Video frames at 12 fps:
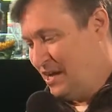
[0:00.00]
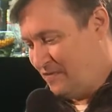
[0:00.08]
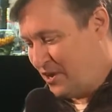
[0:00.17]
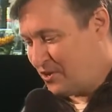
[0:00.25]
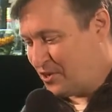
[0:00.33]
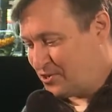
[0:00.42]
If
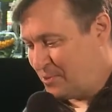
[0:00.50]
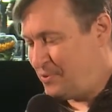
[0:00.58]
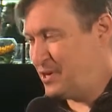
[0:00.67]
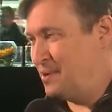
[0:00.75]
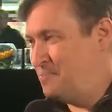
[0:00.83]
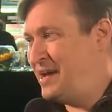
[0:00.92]
I call
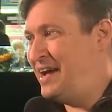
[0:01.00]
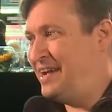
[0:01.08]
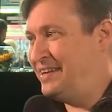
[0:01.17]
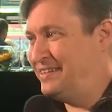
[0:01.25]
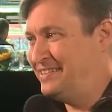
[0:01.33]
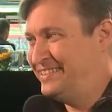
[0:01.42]
something a
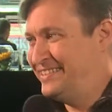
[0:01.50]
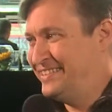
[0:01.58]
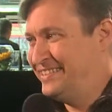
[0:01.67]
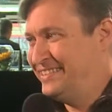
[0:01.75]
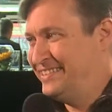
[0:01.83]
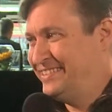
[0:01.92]
bet,
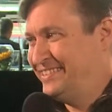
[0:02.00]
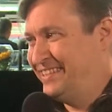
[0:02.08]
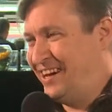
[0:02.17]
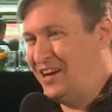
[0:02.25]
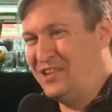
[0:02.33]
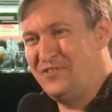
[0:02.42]

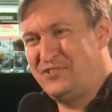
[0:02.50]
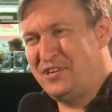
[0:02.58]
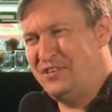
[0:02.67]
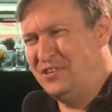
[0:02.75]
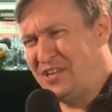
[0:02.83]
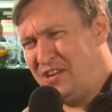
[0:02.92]
all of a
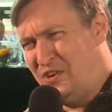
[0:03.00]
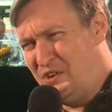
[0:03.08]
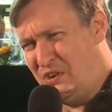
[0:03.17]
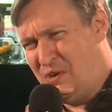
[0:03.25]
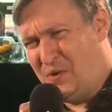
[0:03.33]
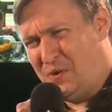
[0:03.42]
sudden you're like,
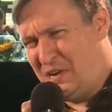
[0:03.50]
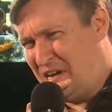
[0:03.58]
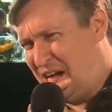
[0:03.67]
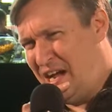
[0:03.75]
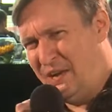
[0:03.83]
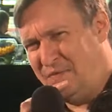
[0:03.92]

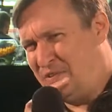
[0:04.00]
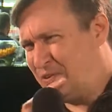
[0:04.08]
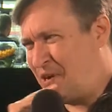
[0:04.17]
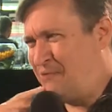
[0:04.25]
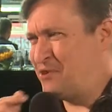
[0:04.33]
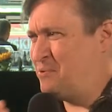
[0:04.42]
I don't feel
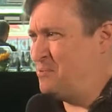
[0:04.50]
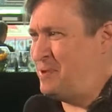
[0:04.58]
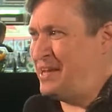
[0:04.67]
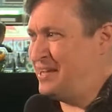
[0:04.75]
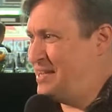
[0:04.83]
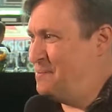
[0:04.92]
comfortable
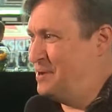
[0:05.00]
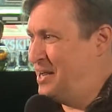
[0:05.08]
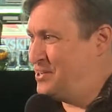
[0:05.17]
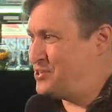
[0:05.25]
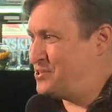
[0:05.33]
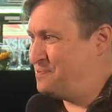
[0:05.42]
betting that
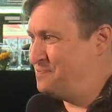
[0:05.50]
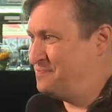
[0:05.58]
much.